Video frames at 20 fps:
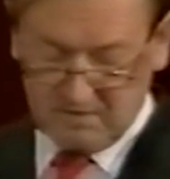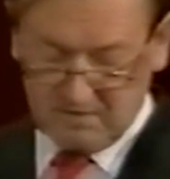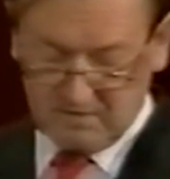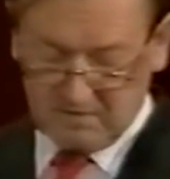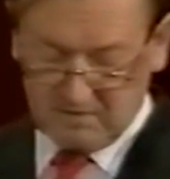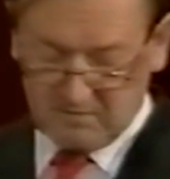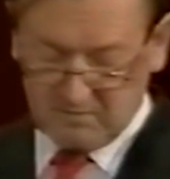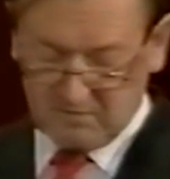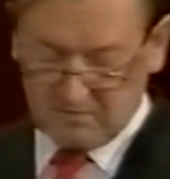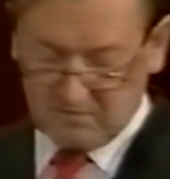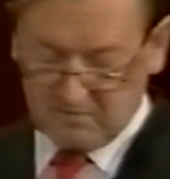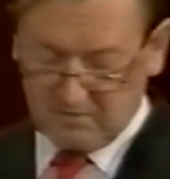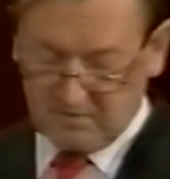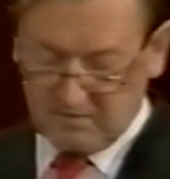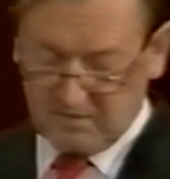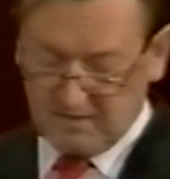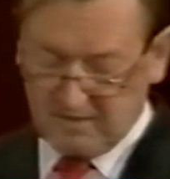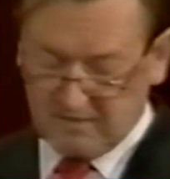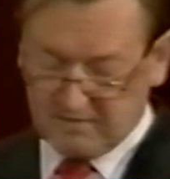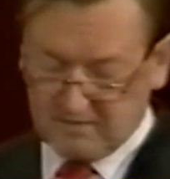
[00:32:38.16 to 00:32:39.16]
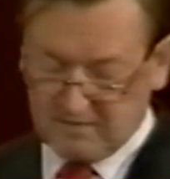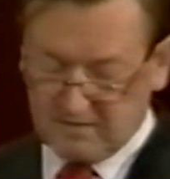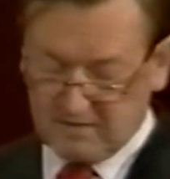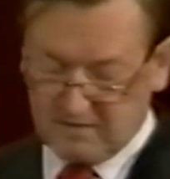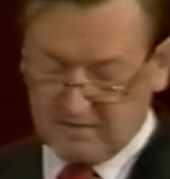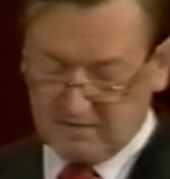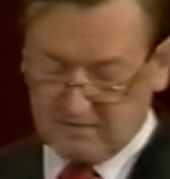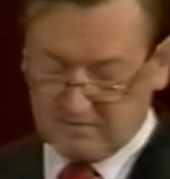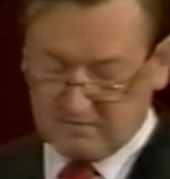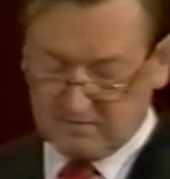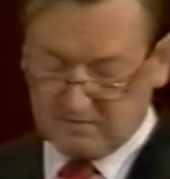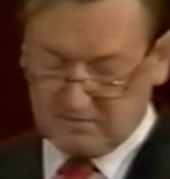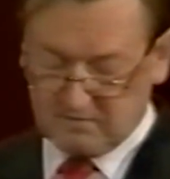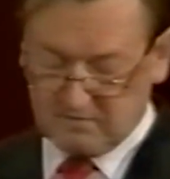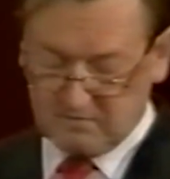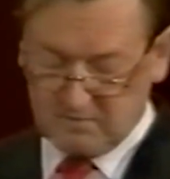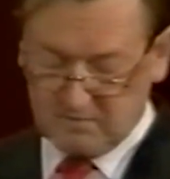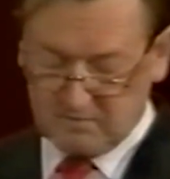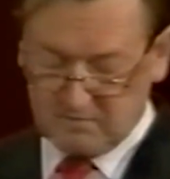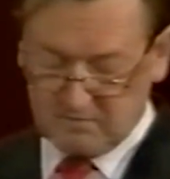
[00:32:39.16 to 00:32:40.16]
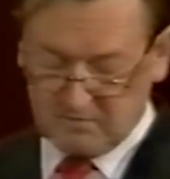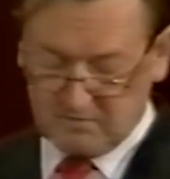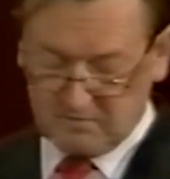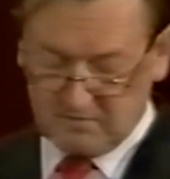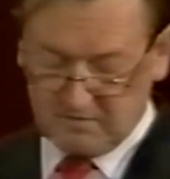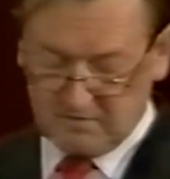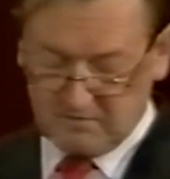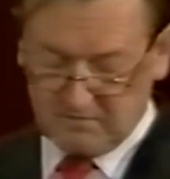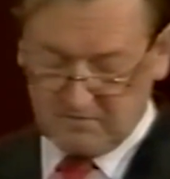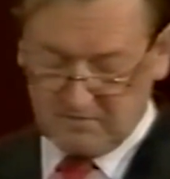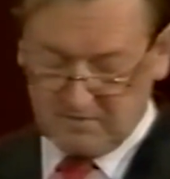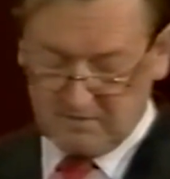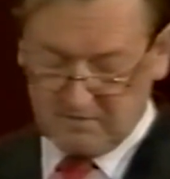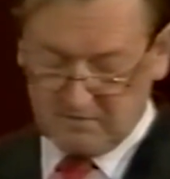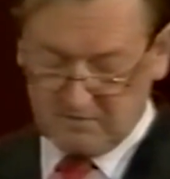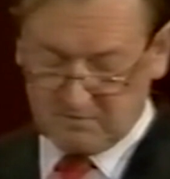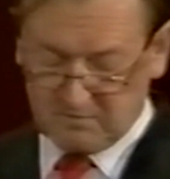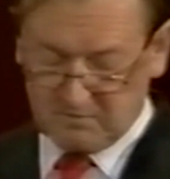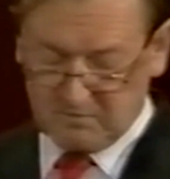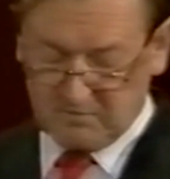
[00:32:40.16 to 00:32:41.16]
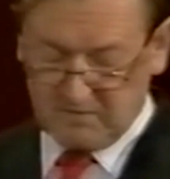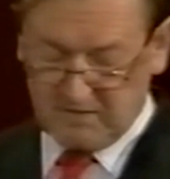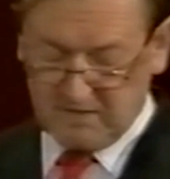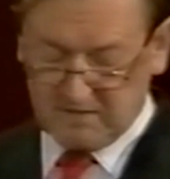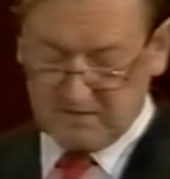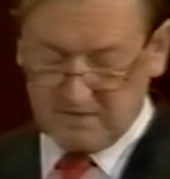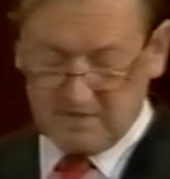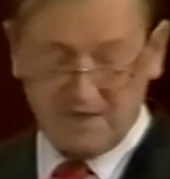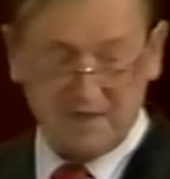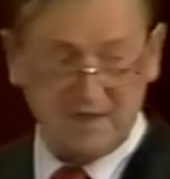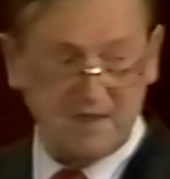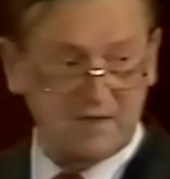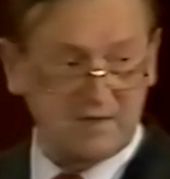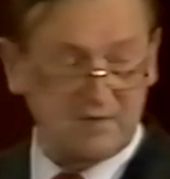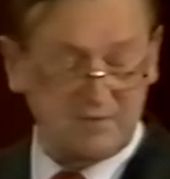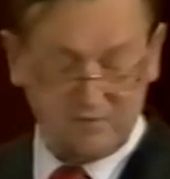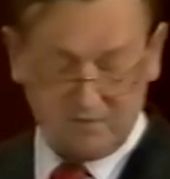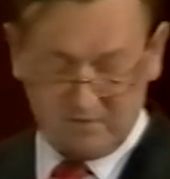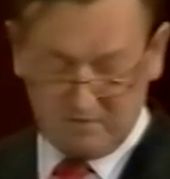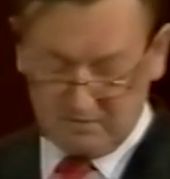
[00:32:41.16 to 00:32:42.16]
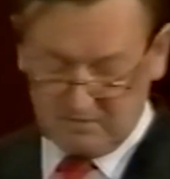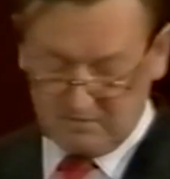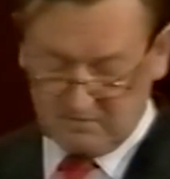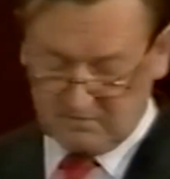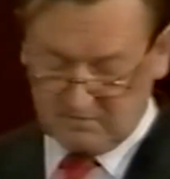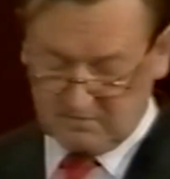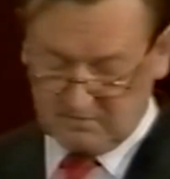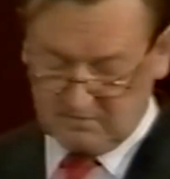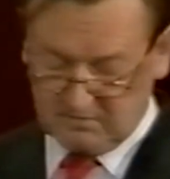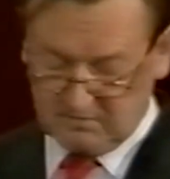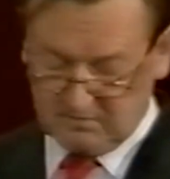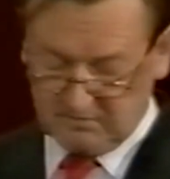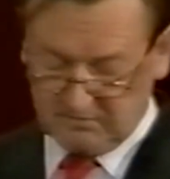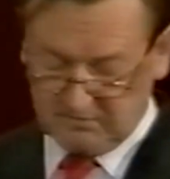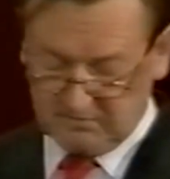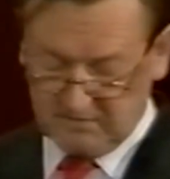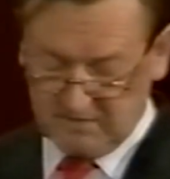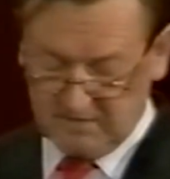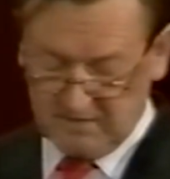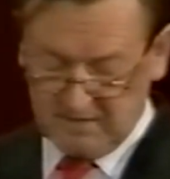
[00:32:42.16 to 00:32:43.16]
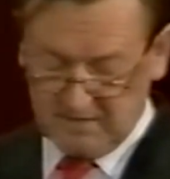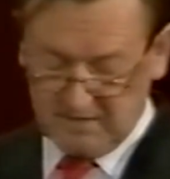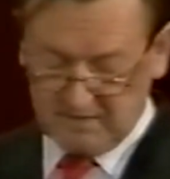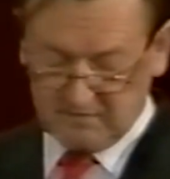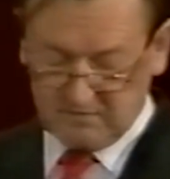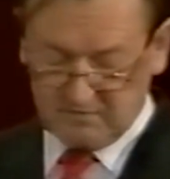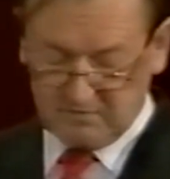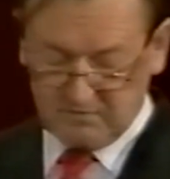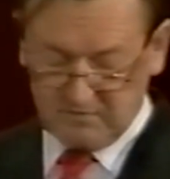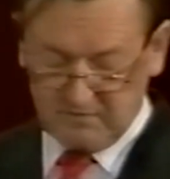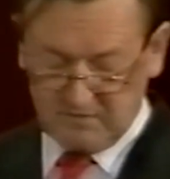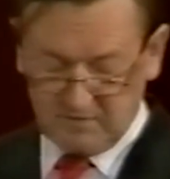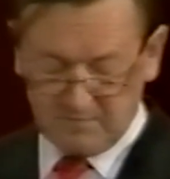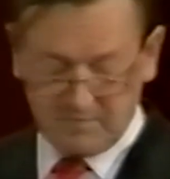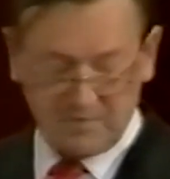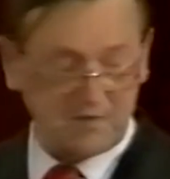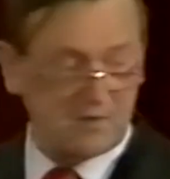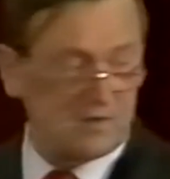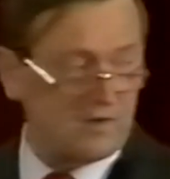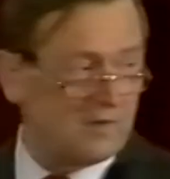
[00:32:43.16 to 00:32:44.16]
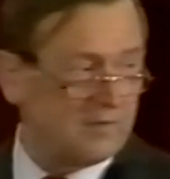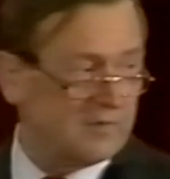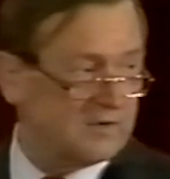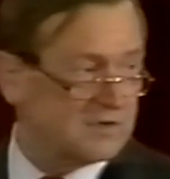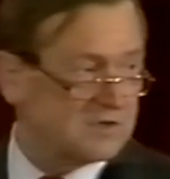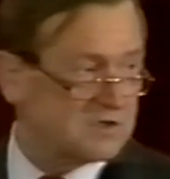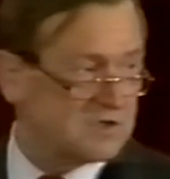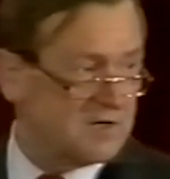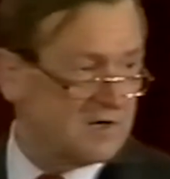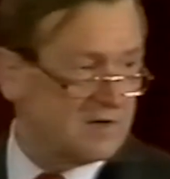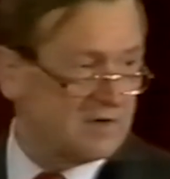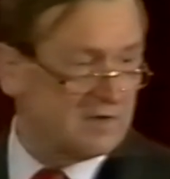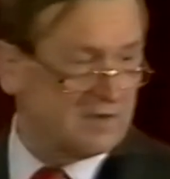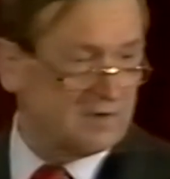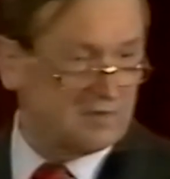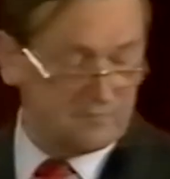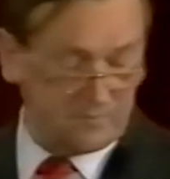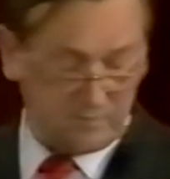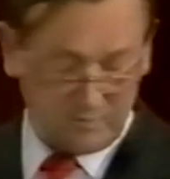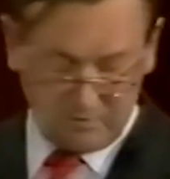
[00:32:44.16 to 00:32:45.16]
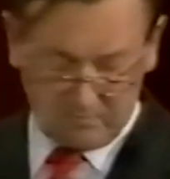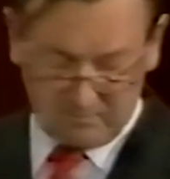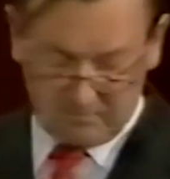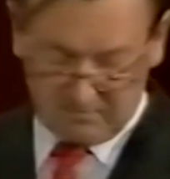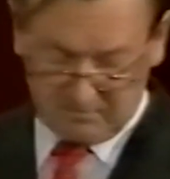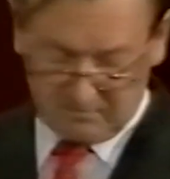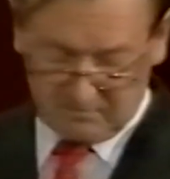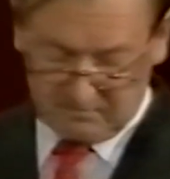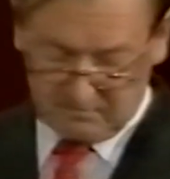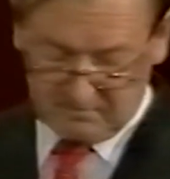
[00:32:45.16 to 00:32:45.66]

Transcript: They must know how to harness the commitment of their fellows, providing the energy and the skills, and to develop a common sharing of purpose.